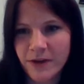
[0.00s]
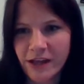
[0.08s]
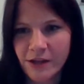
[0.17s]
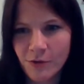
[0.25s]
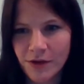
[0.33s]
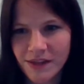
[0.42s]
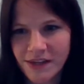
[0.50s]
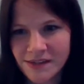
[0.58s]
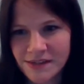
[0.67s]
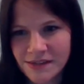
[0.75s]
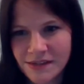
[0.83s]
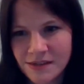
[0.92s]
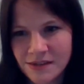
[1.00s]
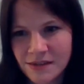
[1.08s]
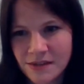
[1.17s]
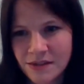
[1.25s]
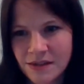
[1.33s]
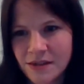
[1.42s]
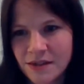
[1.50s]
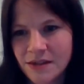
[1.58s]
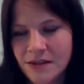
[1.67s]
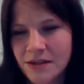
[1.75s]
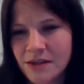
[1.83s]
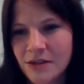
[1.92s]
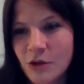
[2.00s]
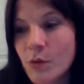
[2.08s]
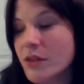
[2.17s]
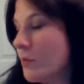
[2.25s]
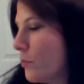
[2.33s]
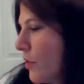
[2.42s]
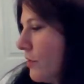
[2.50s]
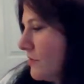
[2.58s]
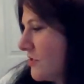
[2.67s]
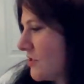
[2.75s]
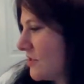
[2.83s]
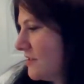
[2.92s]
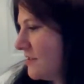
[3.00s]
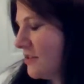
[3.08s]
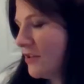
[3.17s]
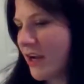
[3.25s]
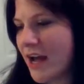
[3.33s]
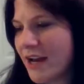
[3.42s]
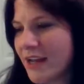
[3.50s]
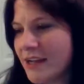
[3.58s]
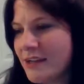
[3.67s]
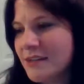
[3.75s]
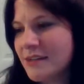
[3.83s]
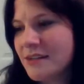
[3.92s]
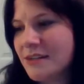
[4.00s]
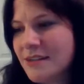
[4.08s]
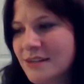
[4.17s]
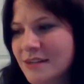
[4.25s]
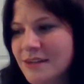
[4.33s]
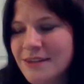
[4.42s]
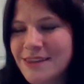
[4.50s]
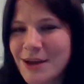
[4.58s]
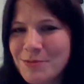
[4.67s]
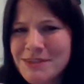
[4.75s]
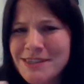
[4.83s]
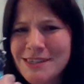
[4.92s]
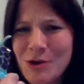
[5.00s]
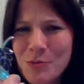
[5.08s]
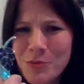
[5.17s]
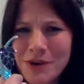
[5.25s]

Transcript: value on these? You want the brooch? You got it. That one's so